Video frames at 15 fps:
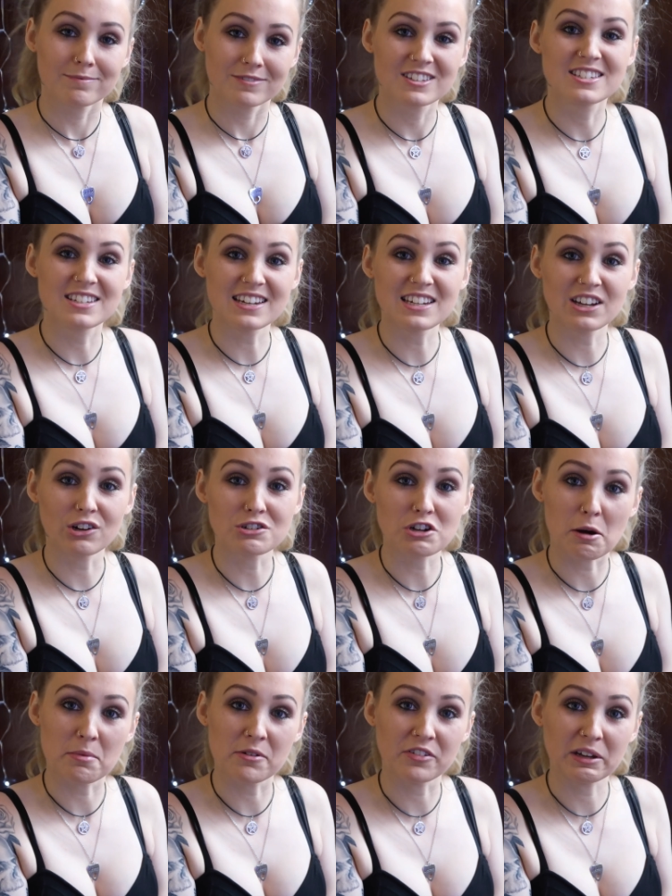sitting on
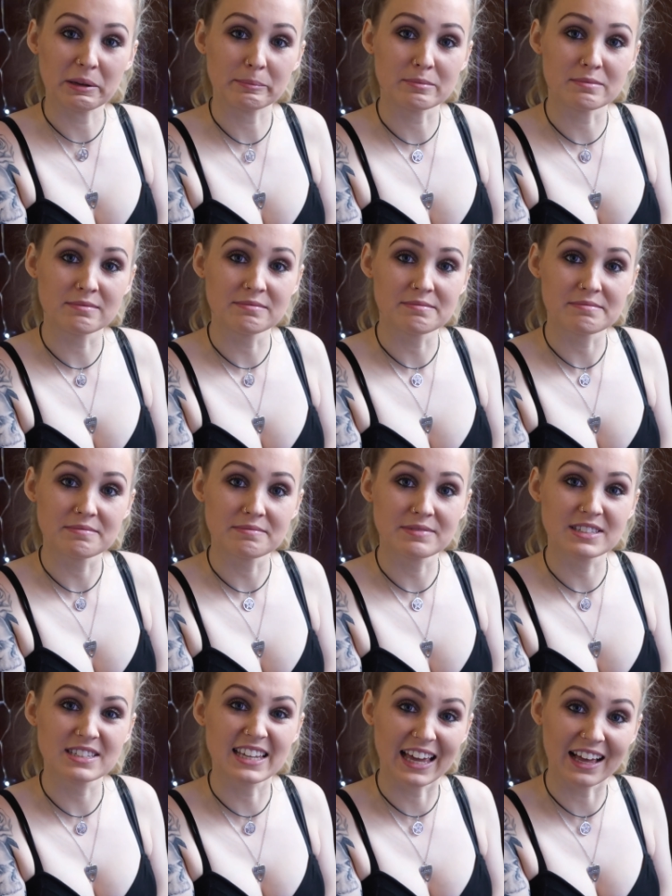top of him,
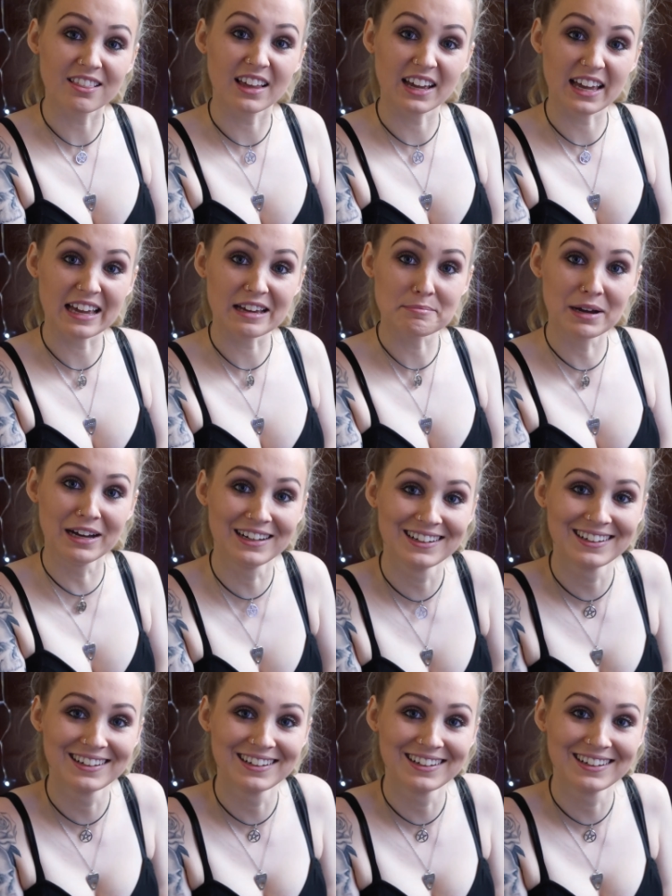killing him.